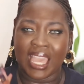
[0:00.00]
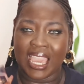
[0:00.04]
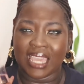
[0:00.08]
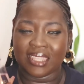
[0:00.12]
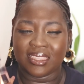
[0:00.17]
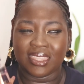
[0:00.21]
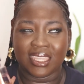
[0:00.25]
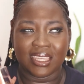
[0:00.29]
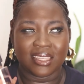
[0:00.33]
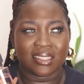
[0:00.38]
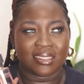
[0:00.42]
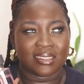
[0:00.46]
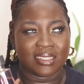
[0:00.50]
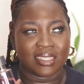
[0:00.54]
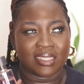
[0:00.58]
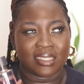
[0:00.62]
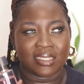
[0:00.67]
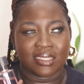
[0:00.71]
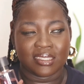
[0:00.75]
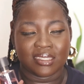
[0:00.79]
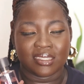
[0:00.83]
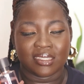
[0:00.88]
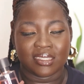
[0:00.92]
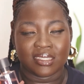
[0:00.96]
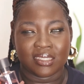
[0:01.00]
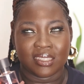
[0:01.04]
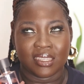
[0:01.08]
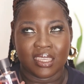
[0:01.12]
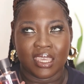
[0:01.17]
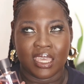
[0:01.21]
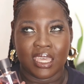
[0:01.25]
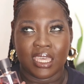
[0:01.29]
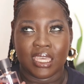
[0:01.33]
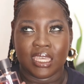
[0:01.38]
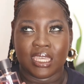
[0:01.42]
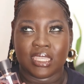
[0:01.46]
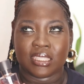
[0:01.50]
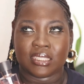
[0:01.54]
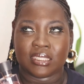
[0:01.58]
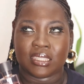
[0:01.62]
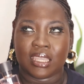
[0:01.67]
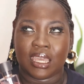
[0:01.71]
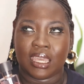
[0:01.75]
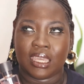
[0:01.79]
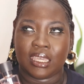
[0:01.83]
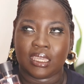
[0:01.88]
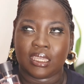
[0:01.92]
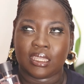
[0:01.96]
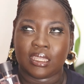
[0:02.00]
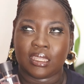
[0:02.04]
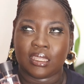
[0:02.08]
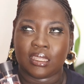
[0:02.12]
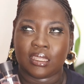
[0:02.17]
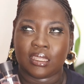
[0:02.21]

I think this is like